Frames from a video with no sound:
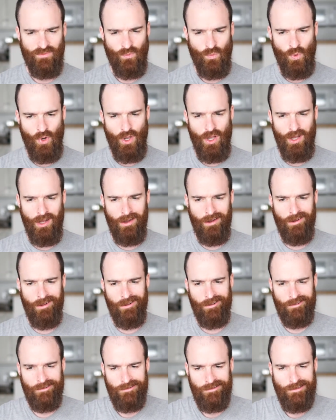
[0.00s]

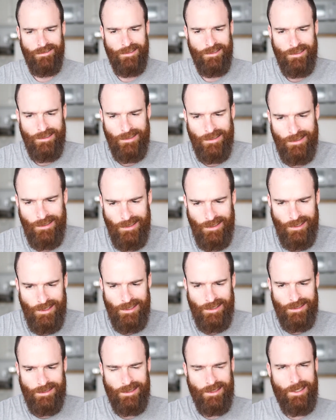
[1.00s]
Well,
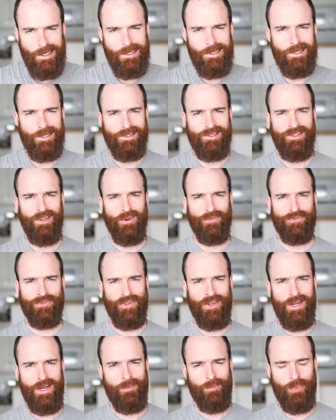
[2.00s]
so get yourself
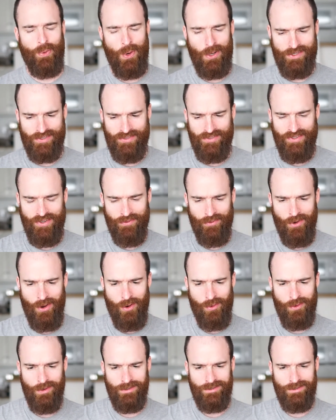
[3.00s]
to inbox 0.